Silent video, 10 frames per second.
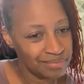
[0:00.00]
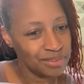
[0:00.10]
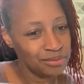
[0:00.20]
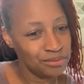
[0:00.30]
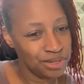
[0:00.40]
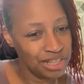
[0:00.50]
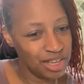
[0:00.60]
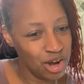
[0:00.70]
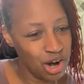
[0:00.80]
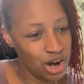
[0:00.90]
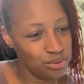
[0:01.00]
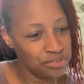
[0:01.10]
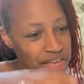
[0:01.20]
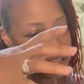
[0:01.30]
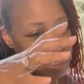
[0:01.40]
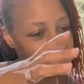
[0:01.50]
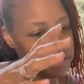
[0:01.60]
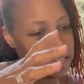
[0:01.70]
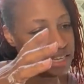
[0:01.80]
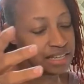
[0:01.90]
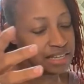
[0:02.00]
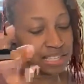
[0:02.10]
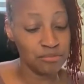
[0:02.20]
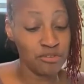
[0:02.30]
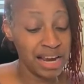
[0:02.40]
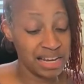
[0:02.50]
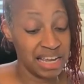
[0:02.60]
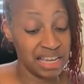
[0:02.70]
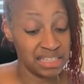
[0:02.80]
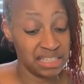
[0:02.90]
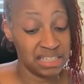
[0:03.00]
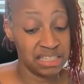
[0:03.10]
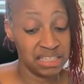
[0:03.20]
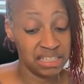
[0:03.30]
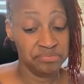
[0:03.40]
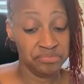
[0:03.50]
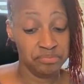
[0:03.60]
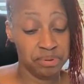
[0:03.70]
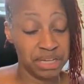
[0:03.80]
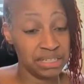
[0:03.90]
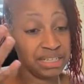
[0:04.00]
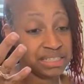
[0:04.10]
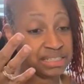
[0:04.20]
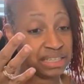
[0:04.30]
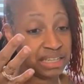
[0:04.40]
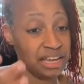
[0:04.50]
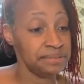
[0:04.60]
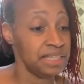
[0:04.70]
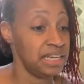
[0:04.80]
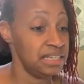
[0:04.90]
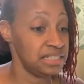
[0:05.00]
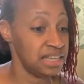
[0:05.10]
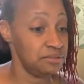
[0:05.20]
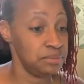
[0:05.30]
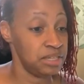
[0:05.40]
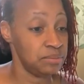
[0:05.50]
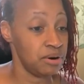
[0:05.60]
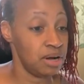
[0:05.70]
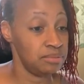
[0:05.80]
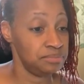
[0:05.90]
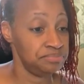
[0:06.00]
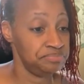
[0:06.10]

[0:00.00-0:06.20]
really hard with that left hand because I'm right-handed, but it's the left hand that's giving me the problem.